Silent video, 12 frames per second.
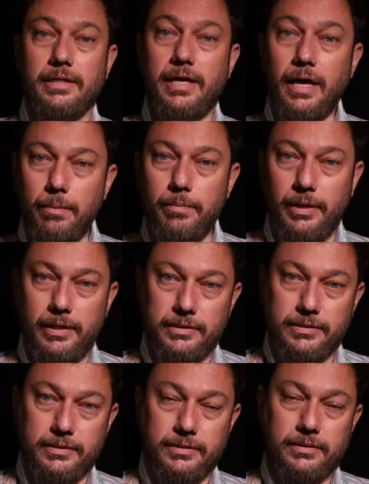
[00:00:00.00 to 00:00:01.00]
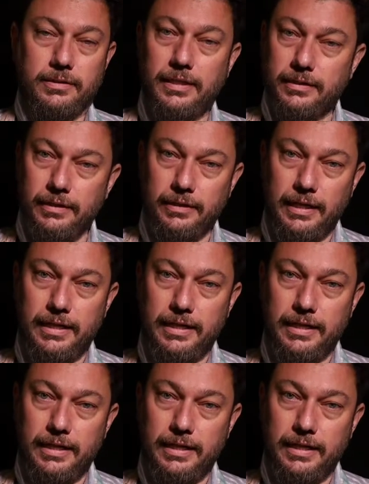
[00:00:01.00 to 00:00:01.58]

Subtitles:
cameras, not the